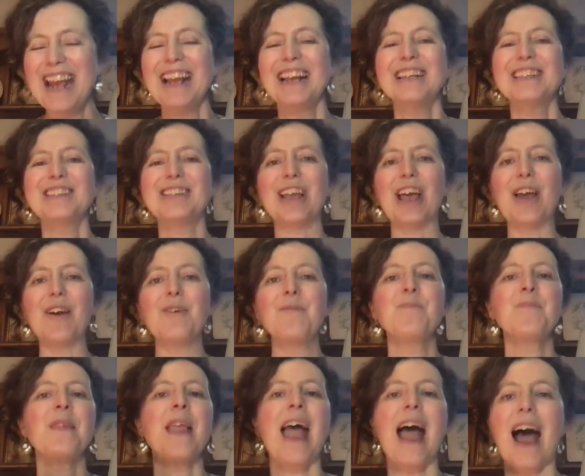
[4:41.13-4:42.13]
So,
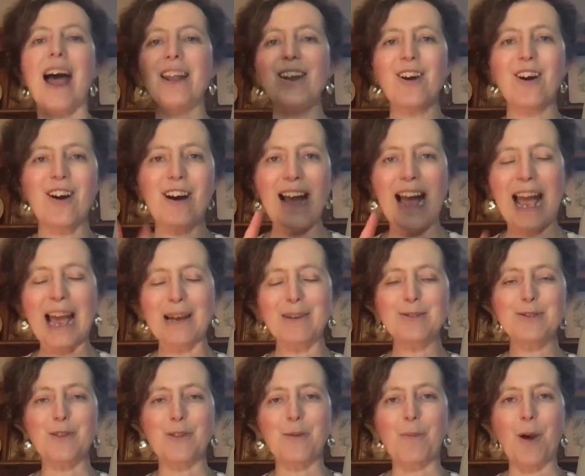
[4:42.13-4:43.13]
and our
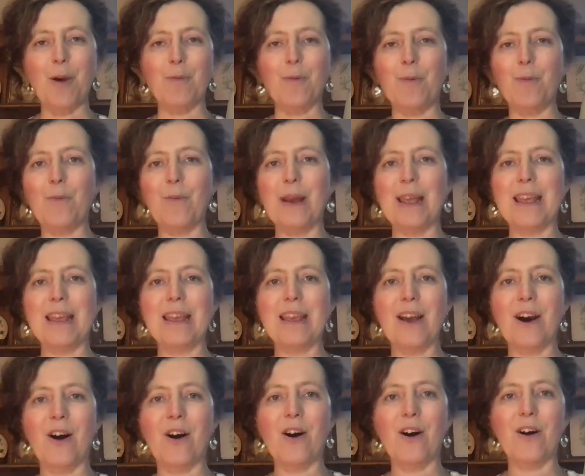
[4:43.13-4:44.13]
house at the moment, we
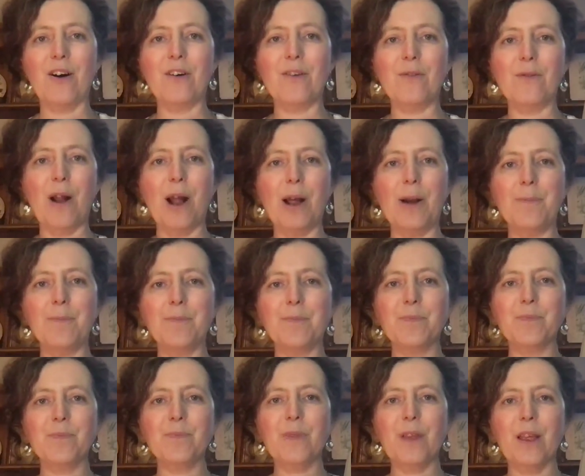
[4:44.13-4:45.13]
are
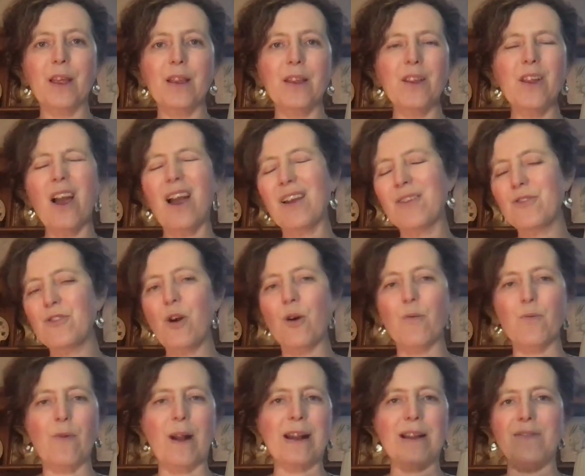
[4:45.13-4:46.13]

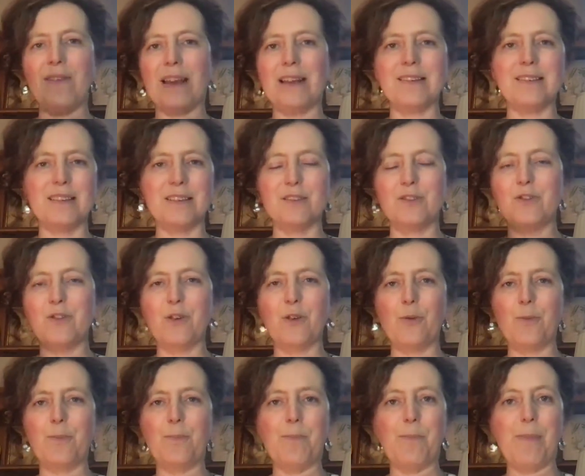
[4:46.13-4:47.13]
not renovating's
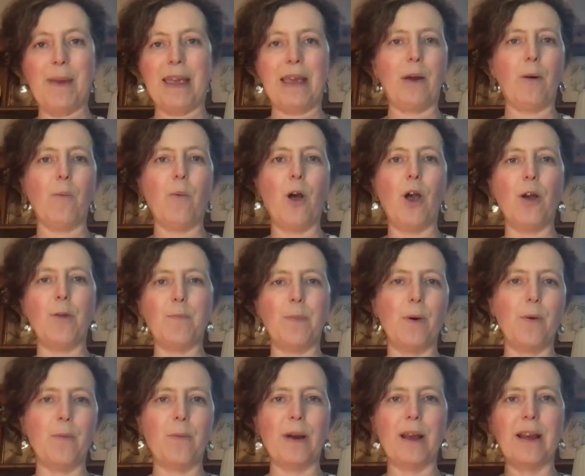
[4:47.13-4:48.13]
too big a word,
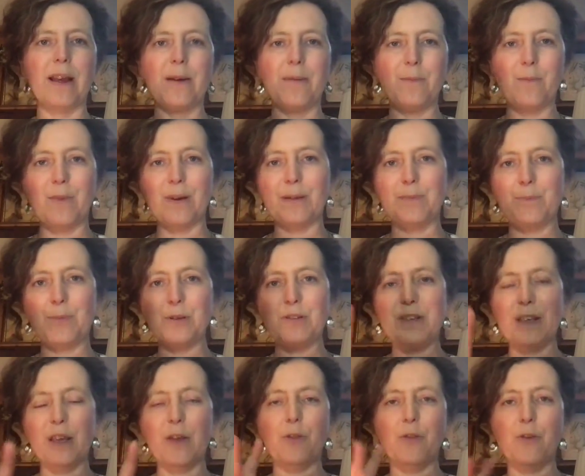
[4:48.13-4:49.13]
but we're
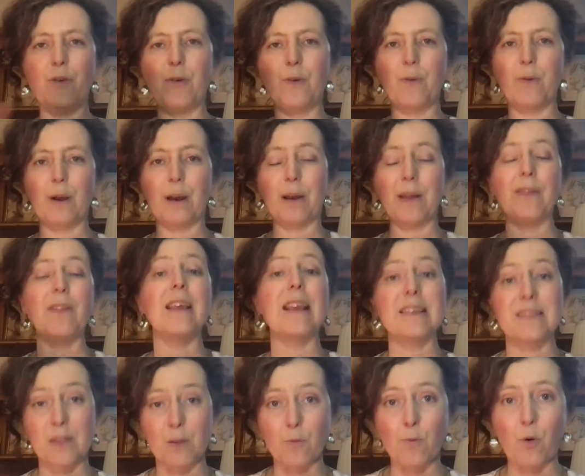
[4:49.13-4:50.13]
putting a few, and
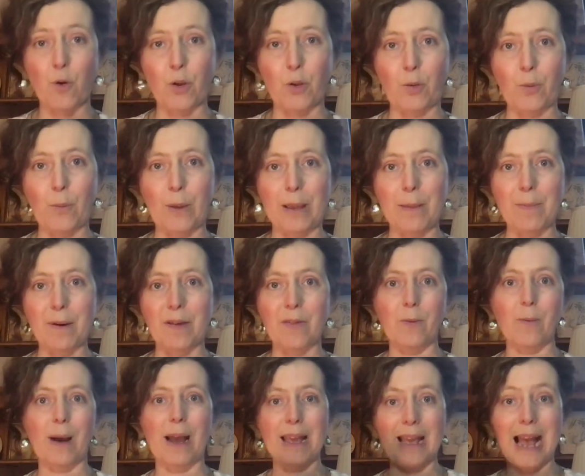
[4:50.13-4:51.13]
it's the royal we, by the
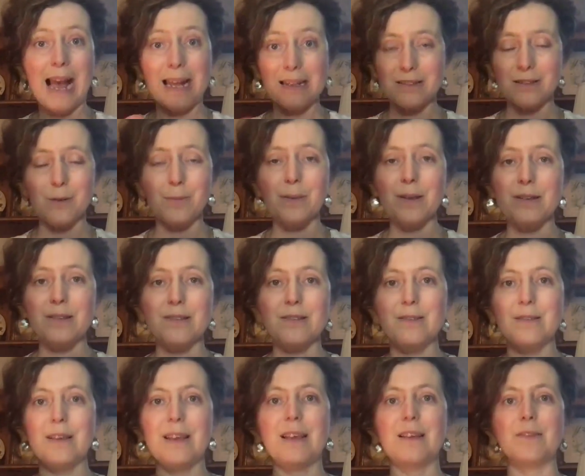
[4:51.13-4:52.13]
way. Adam
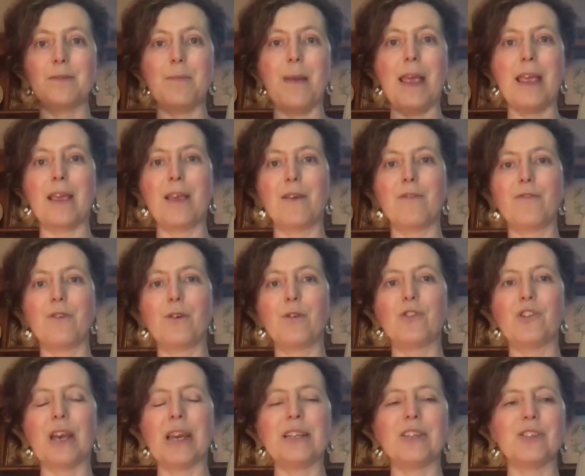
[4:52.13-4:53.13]
is making a few
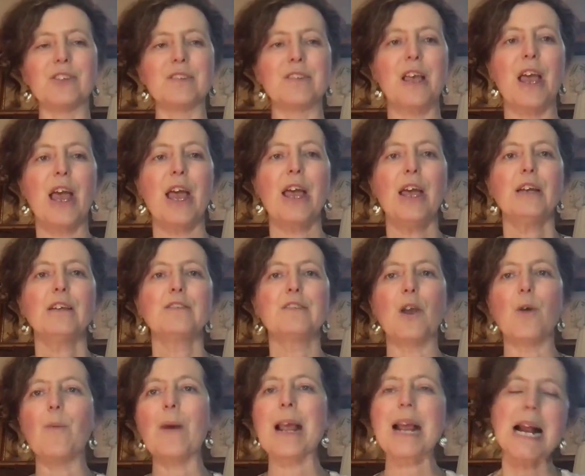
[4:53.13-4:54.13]
changes,
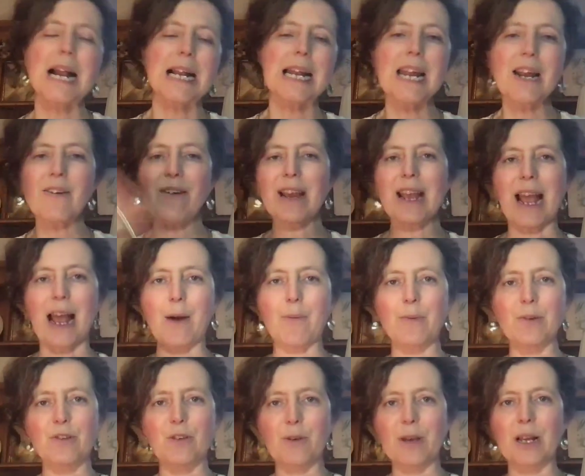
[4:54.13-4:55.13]
so we're clearing out.
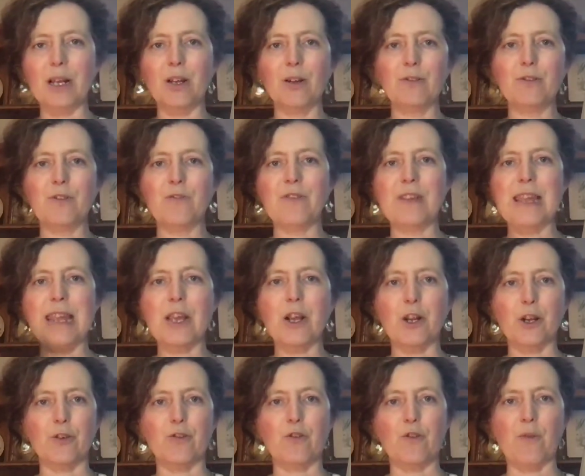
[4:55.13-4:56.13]
We're doing a lot of
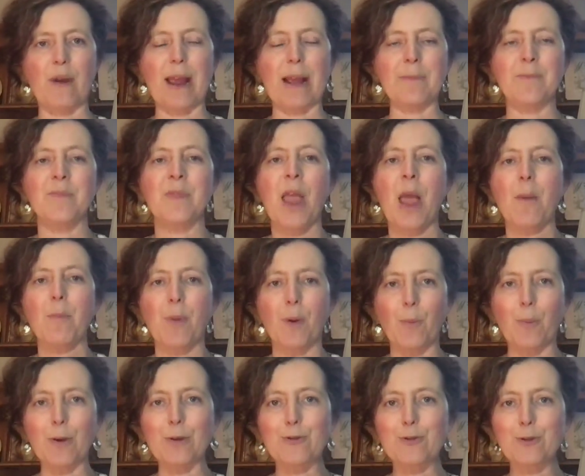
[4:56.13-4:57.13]
decluttering, but
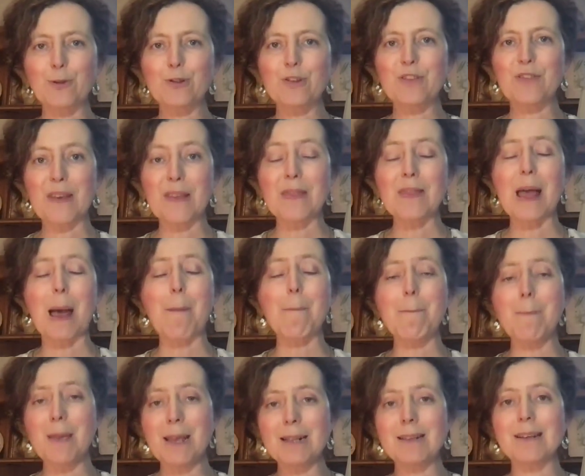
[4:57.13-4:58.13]
we're sort of in that
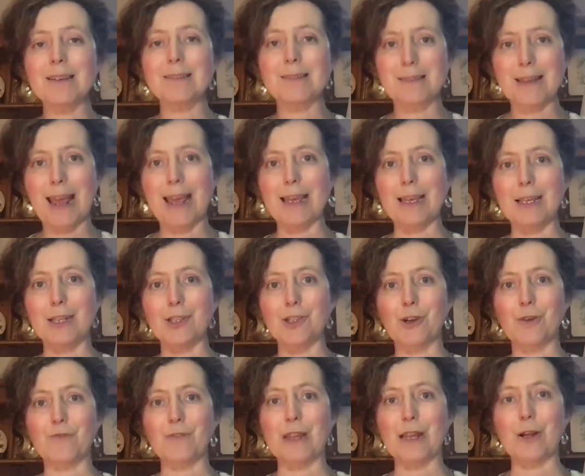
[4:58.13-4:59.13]
mid stage
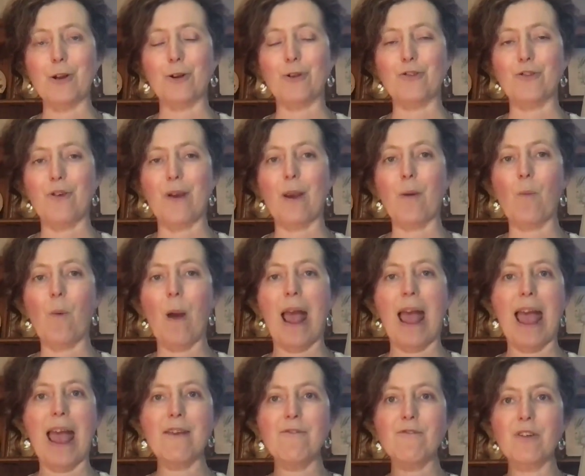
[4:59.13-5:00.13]
of decluttering where
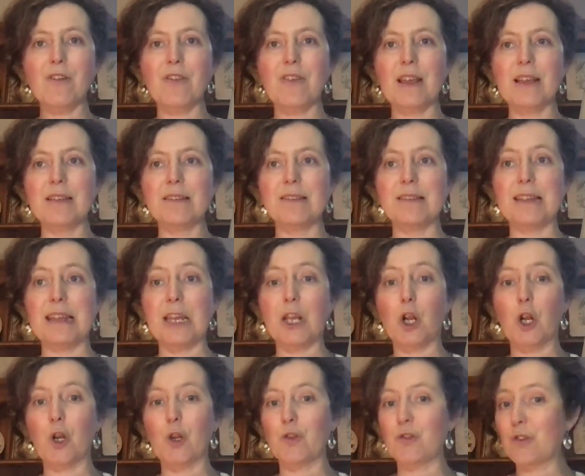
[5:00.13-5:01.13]
everything's
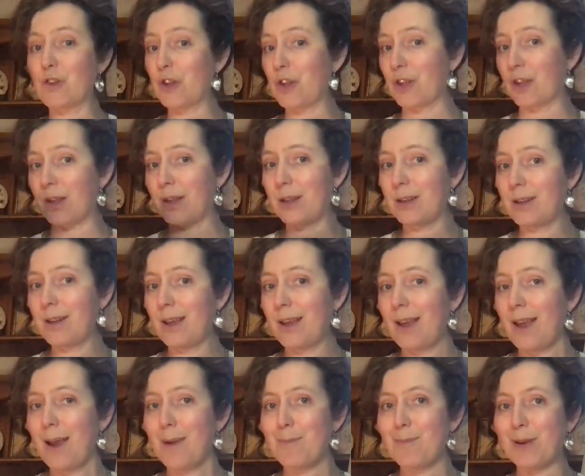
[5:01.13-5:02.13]
decluttered,
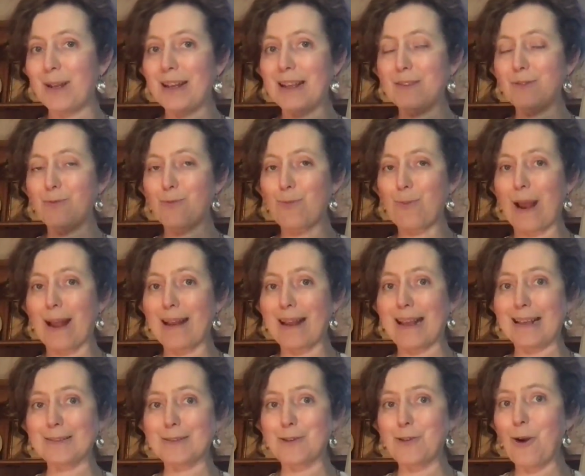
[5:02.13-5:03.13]
but it's ready,
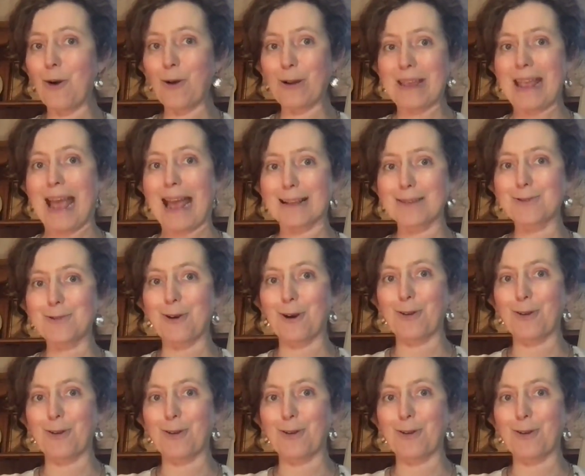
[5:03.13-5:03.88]
it's not yet gone